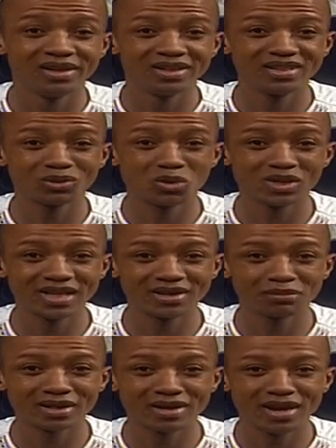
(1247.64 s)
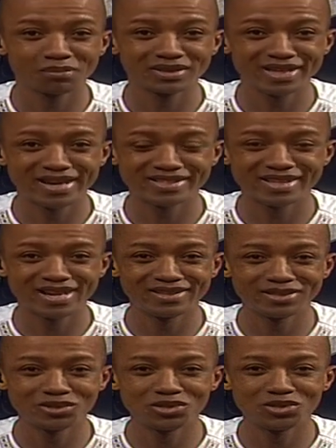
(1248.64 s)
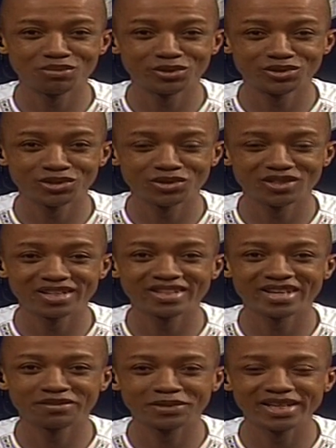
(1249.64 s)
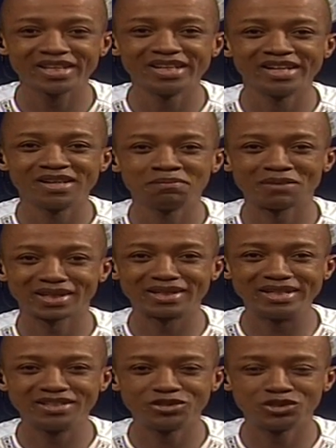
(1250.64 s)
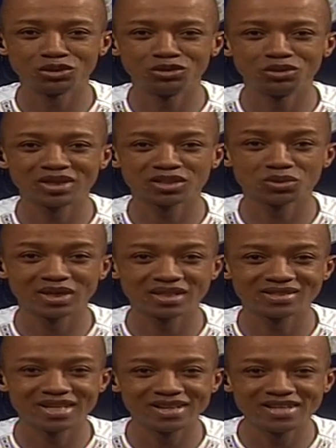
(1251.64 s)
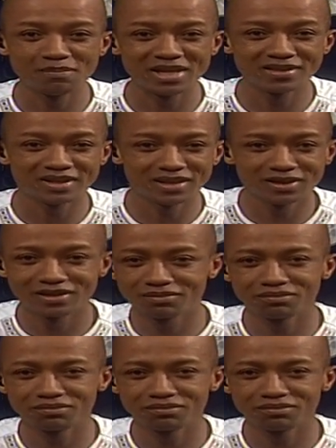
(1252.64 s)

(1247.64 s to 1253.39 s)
The Go Get 'em Club guys are in the studio, both in Nkebe, Maclean Dzidzienyo, as well as Danny Mensah,